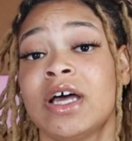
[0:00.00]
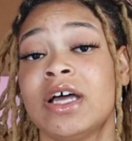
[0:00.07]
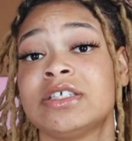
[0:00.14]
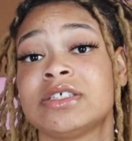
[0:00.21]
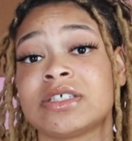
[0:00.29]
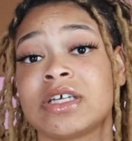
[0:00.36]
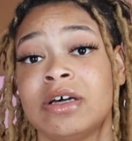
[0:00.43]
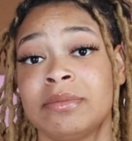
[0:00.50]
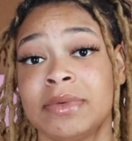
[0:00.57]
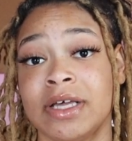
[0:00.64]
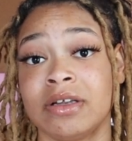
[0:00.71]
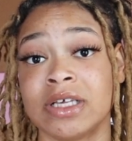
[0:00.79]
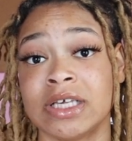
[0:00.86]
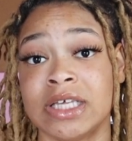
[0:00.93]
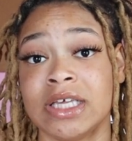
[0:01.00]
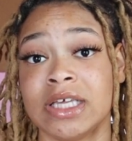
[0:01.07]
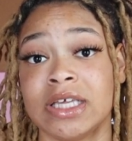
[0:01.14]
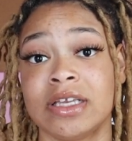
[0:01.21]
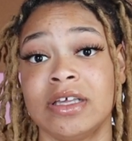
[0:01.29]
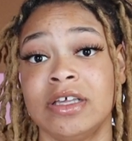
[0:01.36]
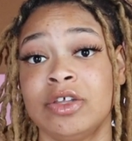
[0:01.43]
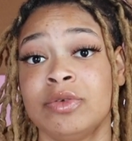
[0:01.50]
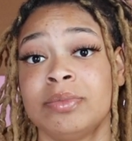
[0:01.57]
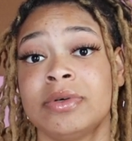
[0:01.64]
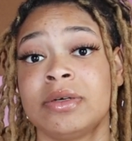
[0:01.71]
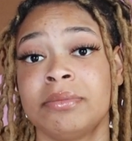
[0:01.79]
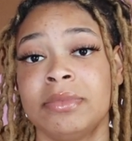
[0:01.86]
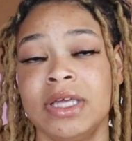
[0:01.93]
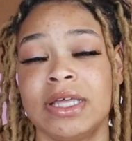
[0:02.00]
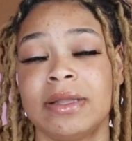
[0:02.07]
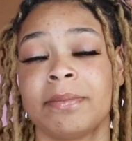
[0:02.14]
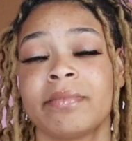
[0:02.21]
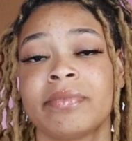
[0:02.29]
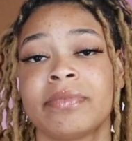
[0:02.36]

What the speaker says: I'd just come down again and you put them in.